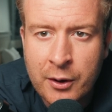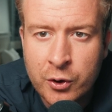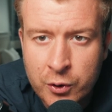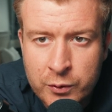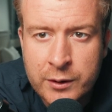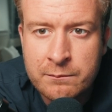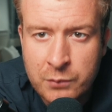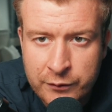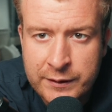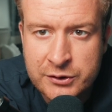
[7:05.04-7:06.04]
about who you're
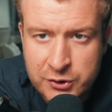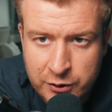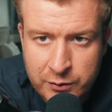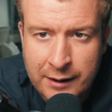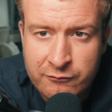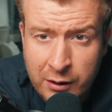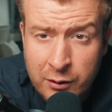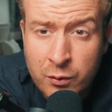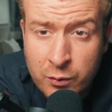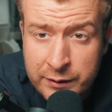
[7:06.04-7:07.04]
moving to and
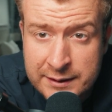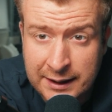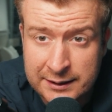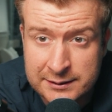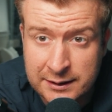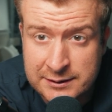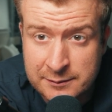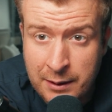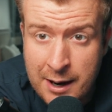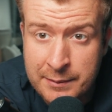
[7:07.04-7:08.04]
run all these
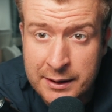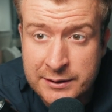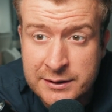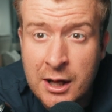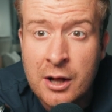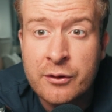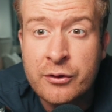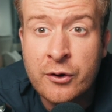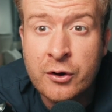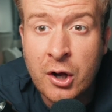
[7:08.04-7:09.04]
exercises by, because
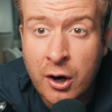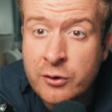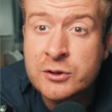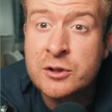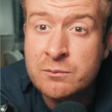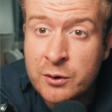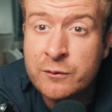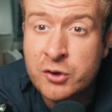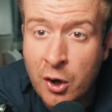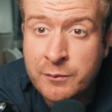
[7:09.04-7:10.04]
the closer you
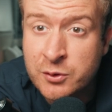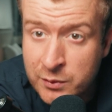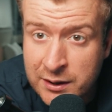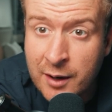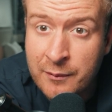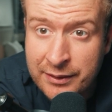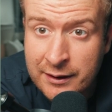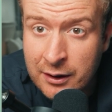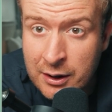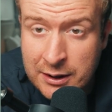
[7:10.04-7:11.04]
move job to a time when
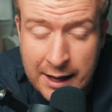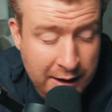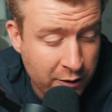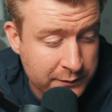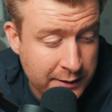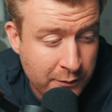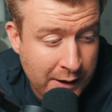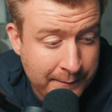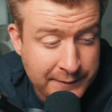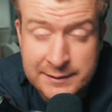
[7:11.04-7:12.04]
economic
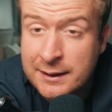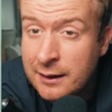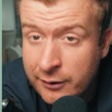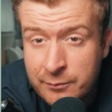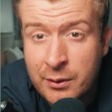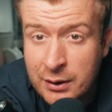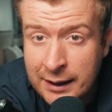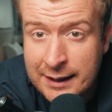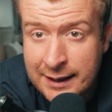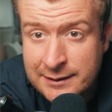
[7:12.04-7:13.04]
turmoil happens, the more
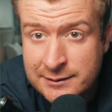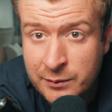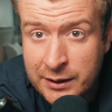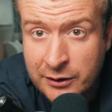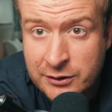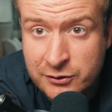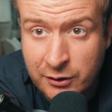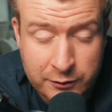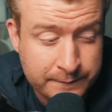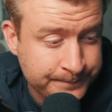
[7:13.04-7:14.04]
likely it is that we're going to
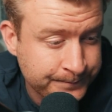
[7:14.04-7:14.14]
struggle.